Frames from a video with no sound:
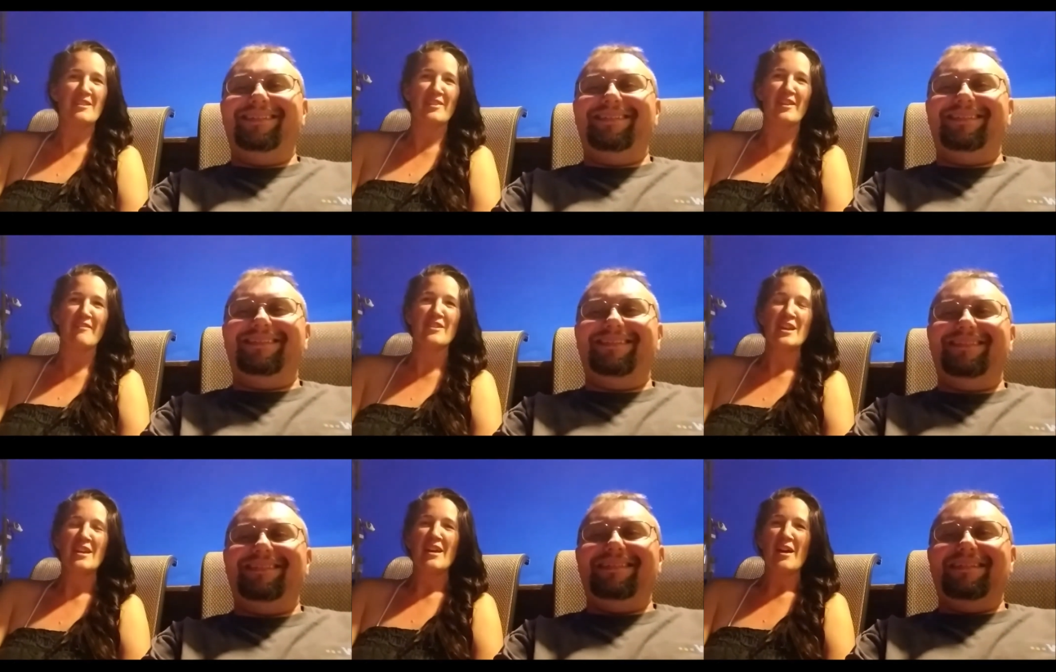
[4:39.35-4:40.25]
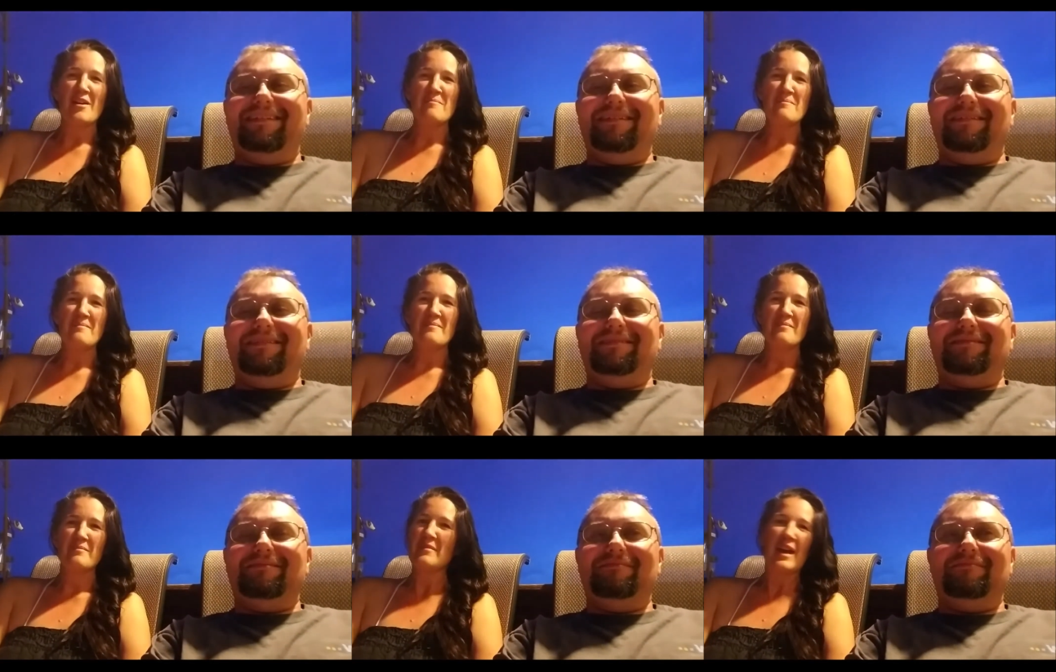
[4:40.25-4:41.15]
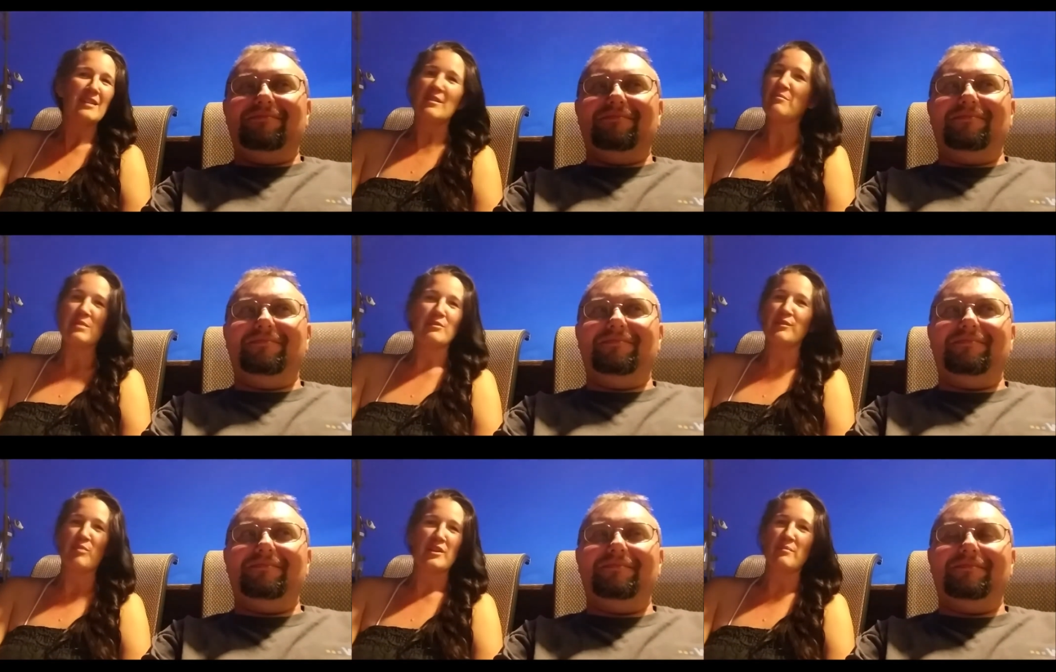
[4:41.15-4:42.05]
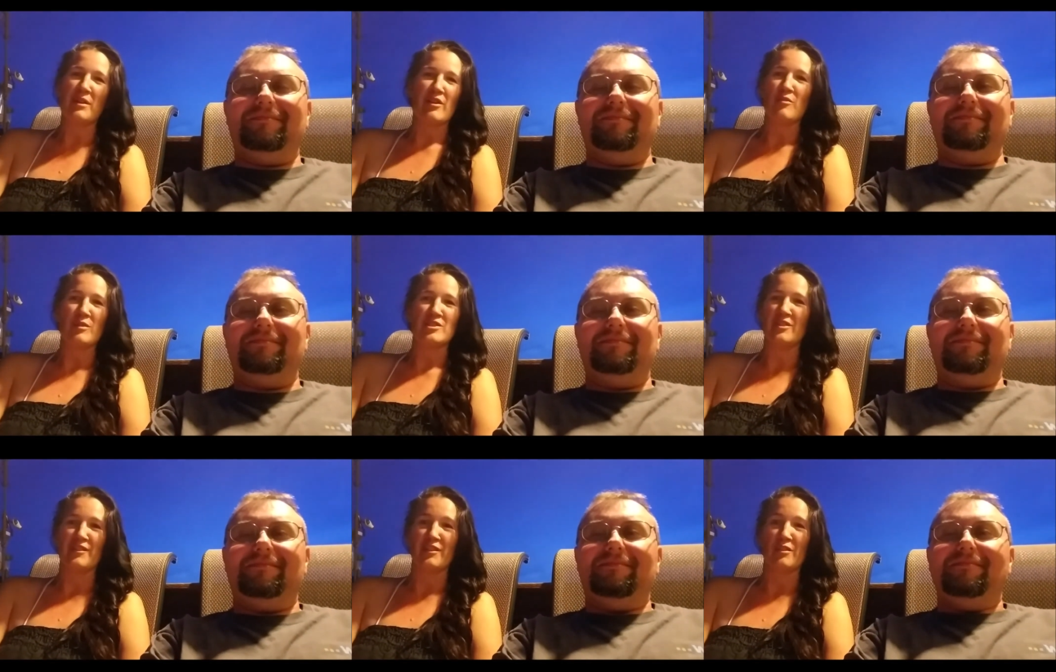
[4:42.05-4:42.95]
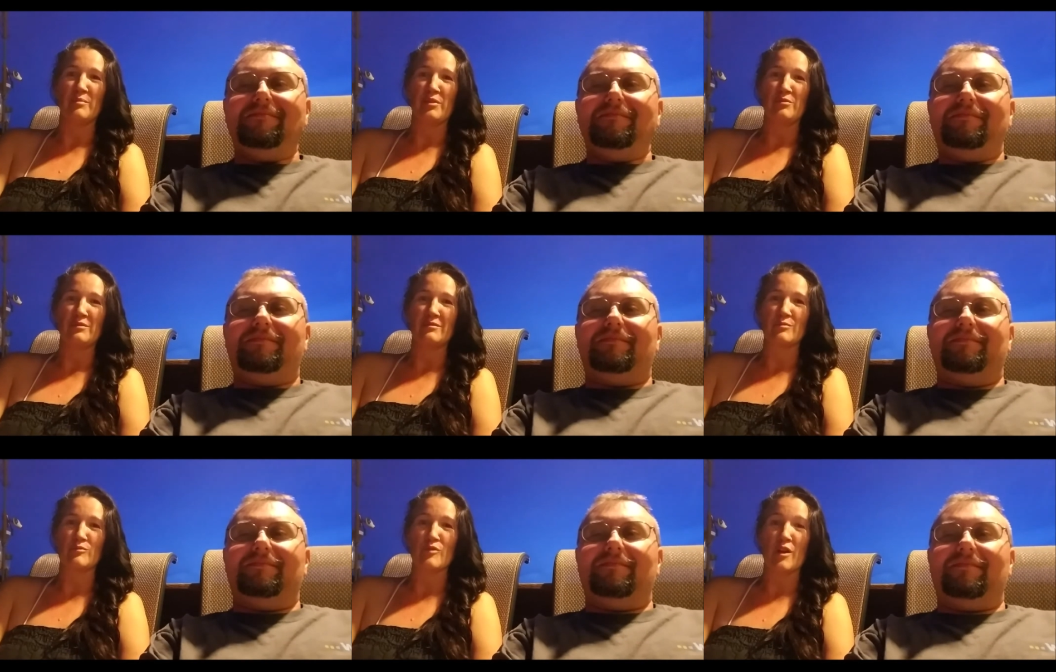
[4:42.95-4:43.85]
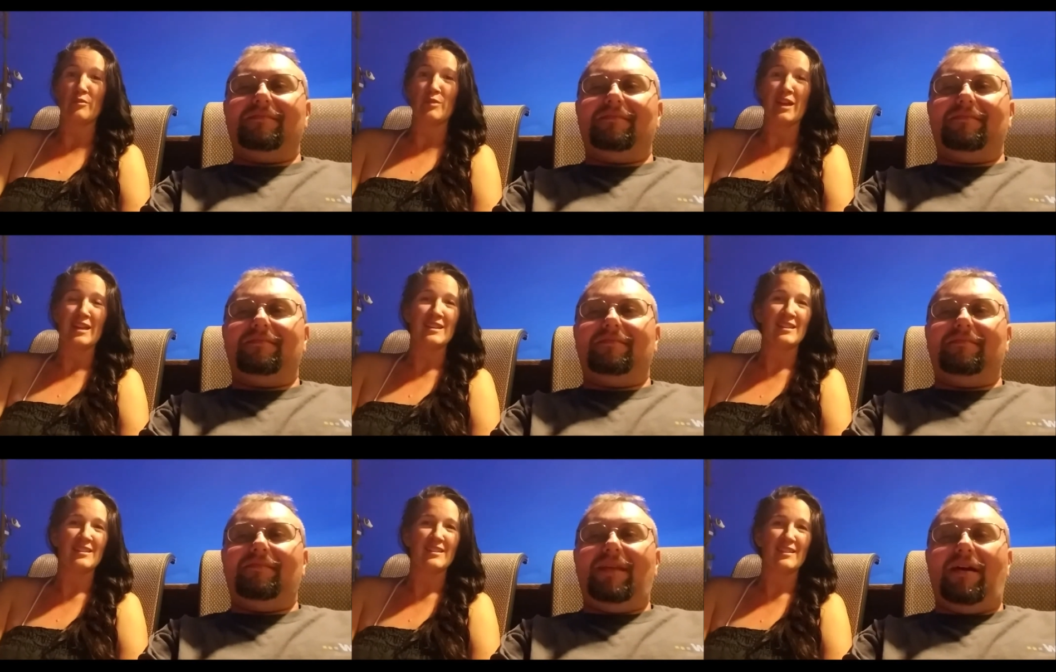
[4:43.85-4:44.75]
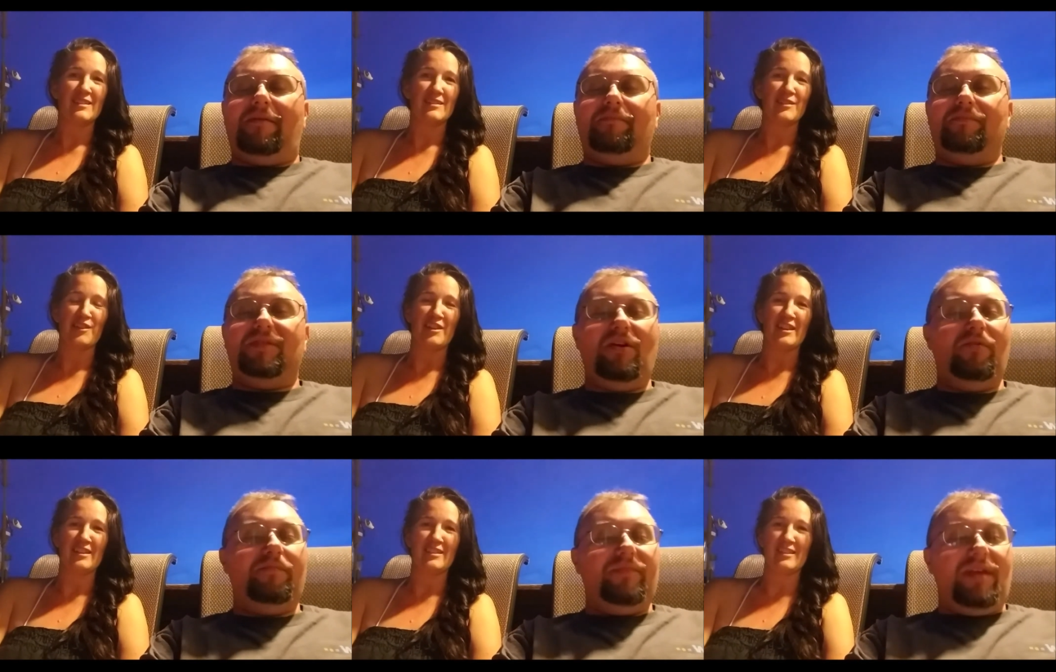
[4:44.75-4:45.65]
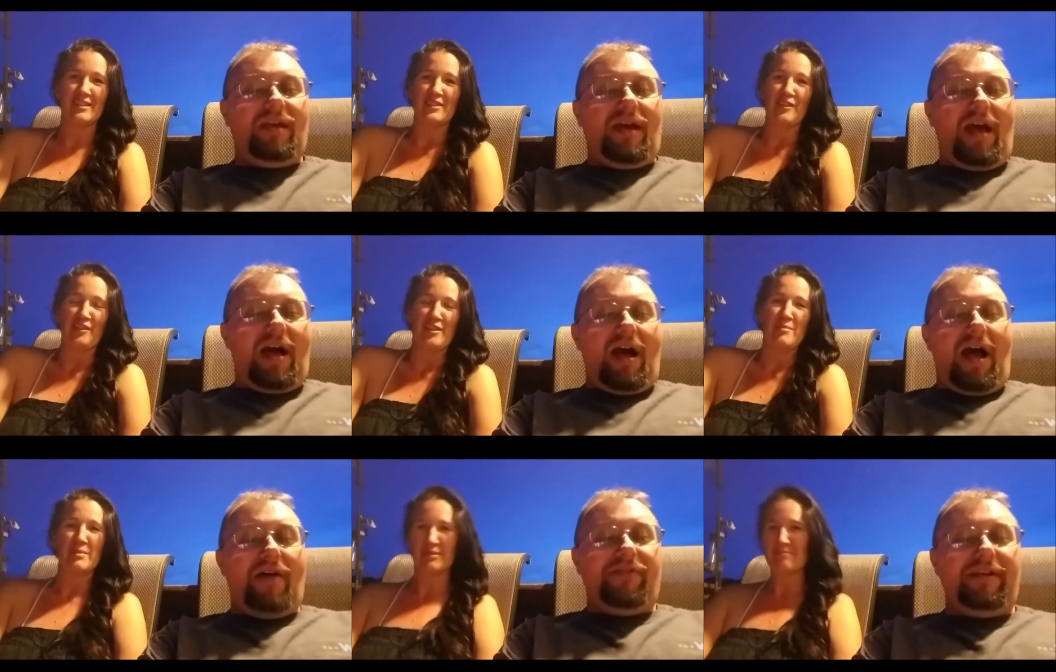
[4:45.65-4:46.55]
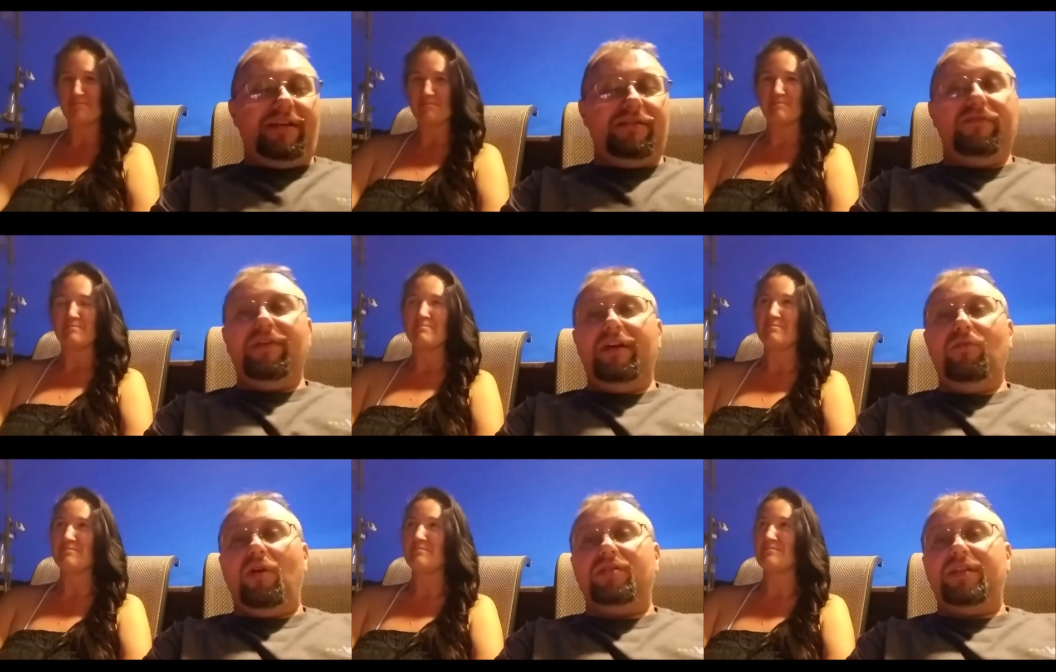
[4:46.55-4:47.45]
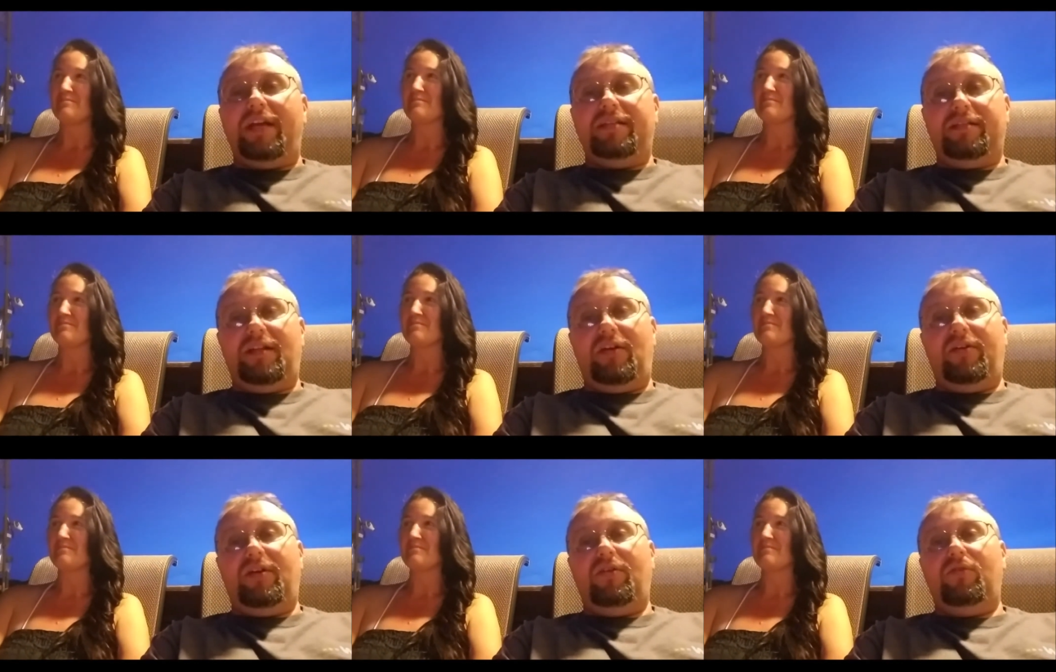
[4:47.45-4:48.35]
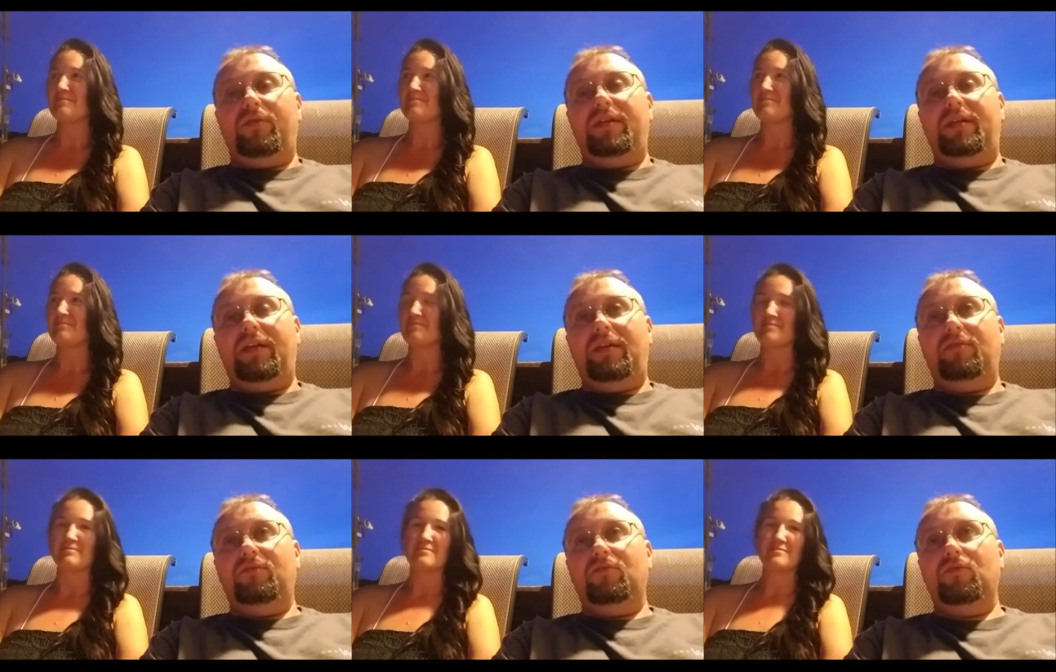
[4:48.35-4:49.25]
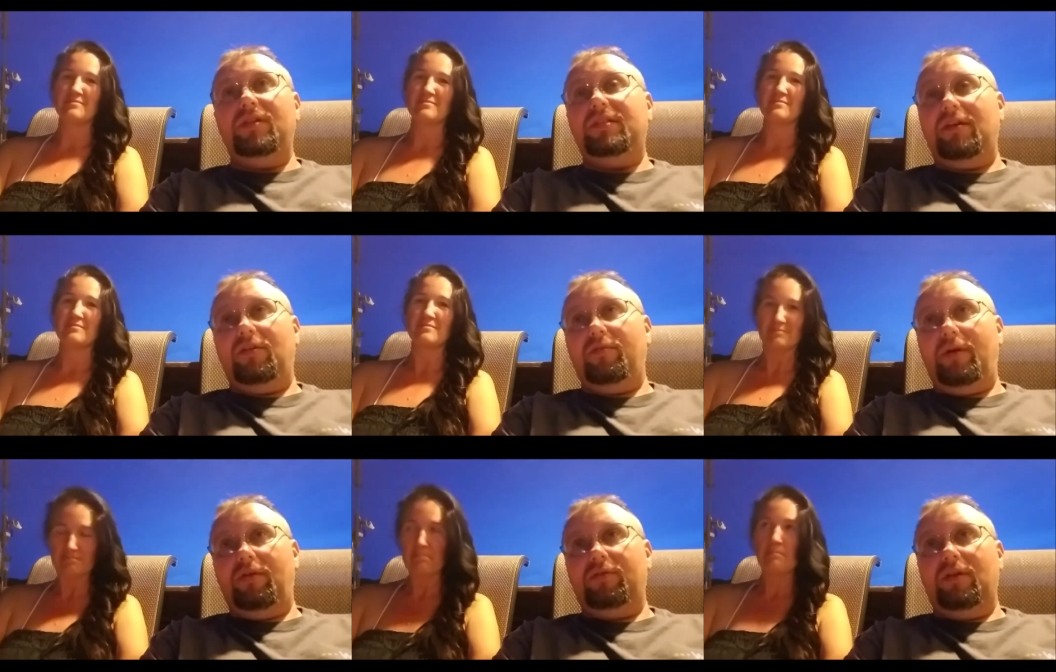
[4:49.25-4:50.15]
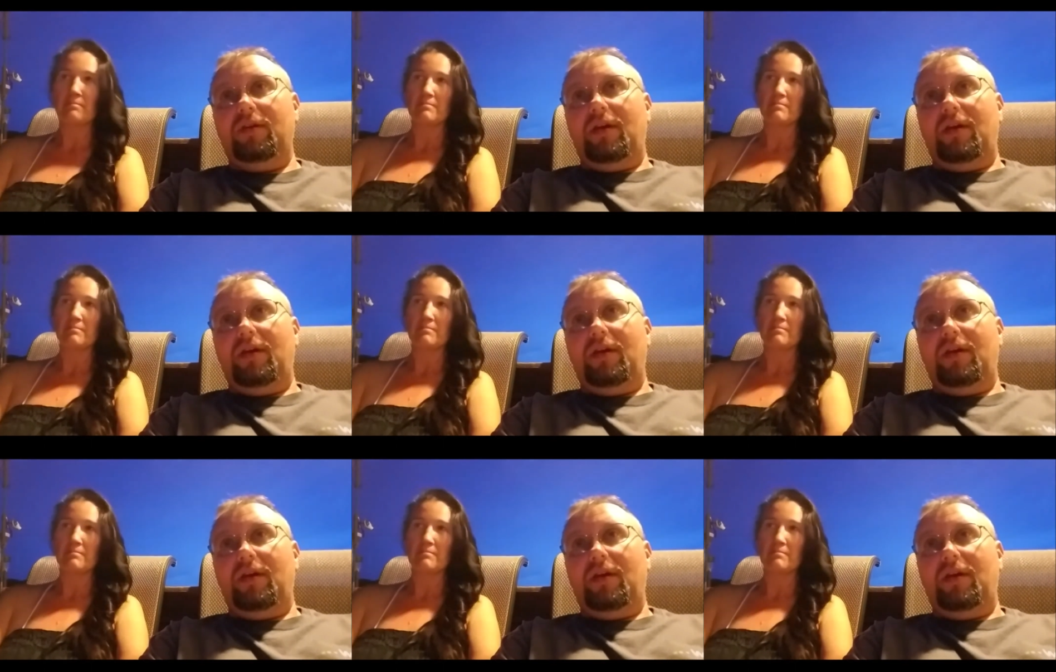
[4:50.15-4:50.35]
Speaker 1: than love. Um, I but it was breaking my heart watching this little boat rot away.
Speaker 2: Yeah, so in the slip. I think in the very worst case scenario, we can resell the boat